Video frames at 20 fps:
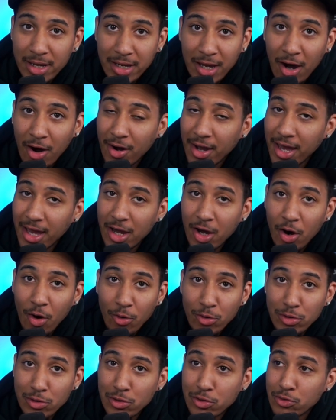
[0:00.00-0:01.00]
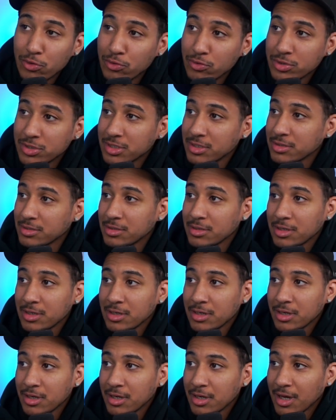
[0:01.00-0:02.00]
Y'all can't go losing
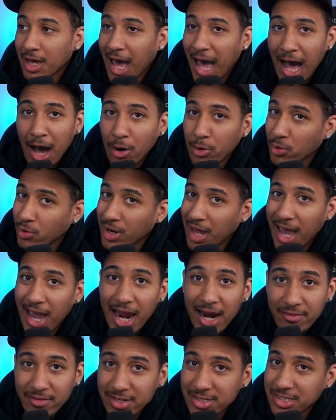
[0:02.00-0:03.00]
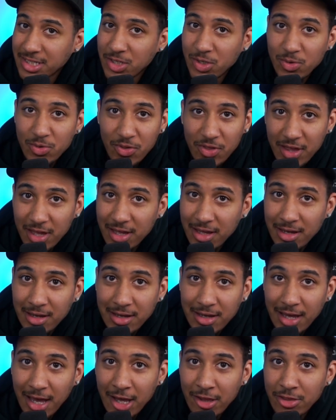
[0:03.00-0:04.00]
out on every single
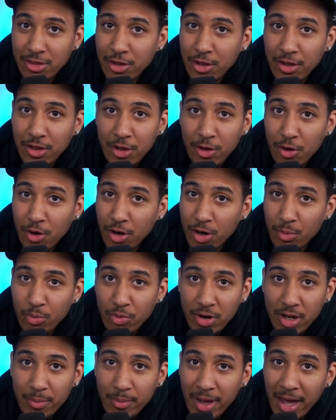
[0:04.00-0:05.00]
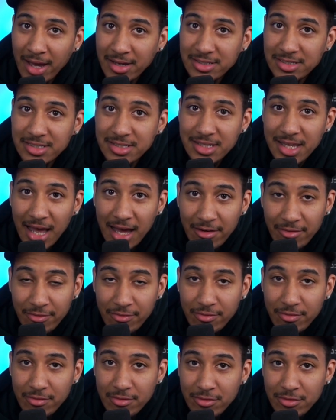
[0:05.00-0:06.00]
thing and think you're going to bring back
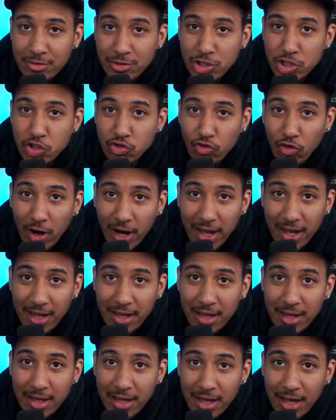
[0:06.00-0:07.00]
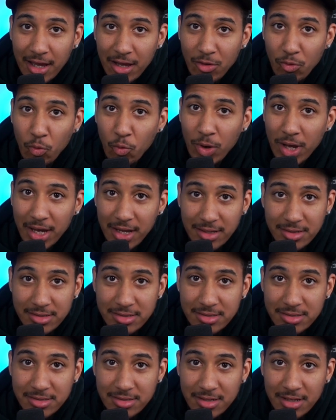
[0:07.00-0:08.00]
Steph, Dre, and
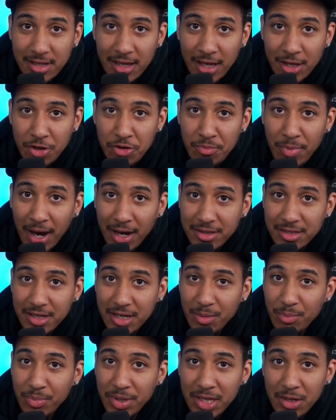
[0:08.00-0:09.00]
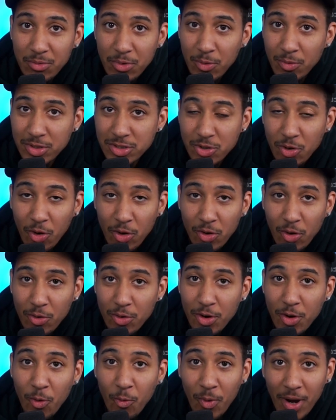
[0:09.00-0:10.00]
Wiggins, and you're about to compete with what's going on
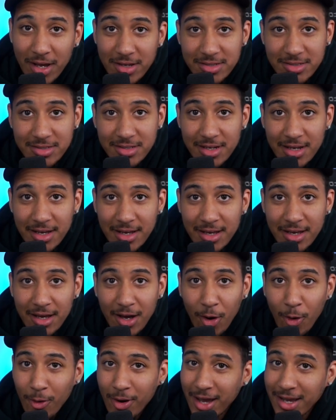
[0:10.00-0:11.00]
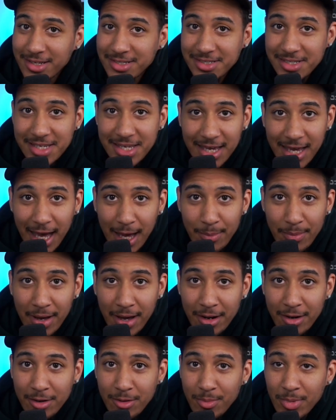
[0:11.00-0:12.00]
in the West. OKC got
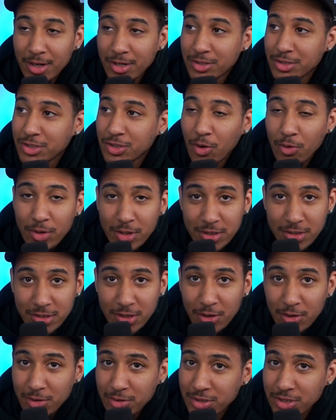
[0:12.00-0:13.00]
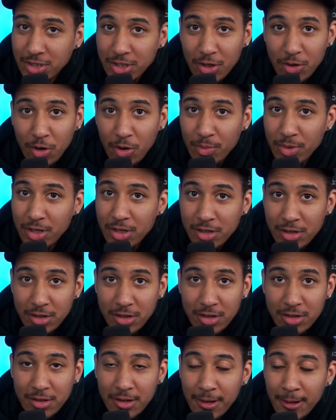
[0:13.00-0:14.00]
better. Minnesota is still going to be
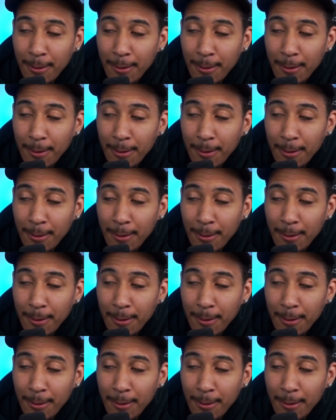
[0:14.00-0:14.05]
good.